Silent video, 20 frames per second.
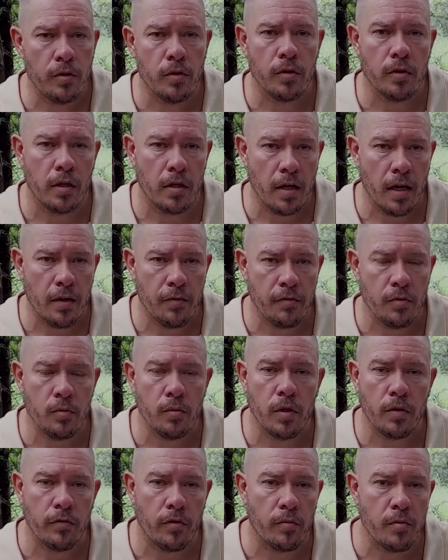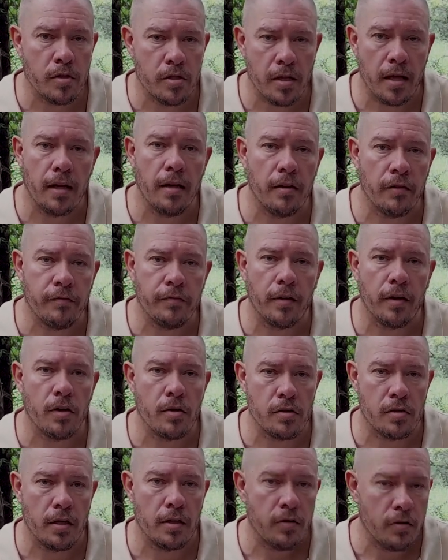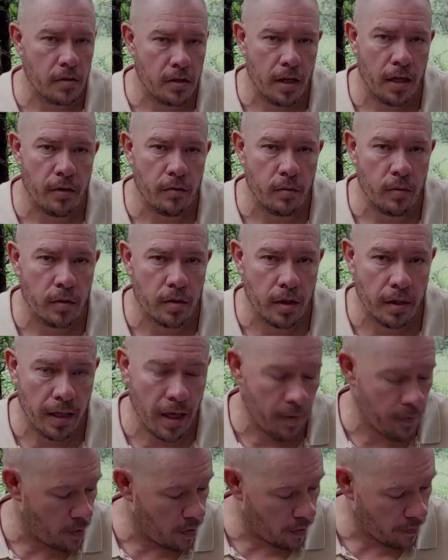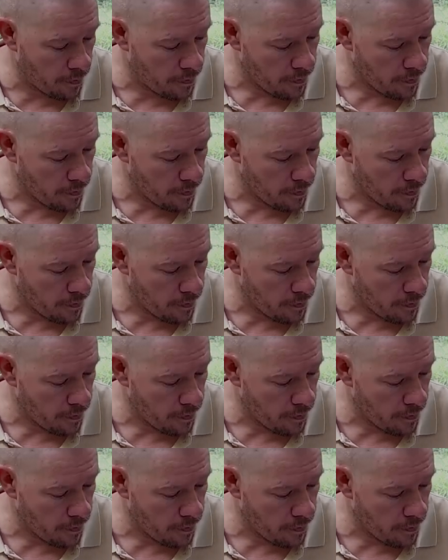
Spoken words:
You're going to have to work from the standard photos that you take with the camera.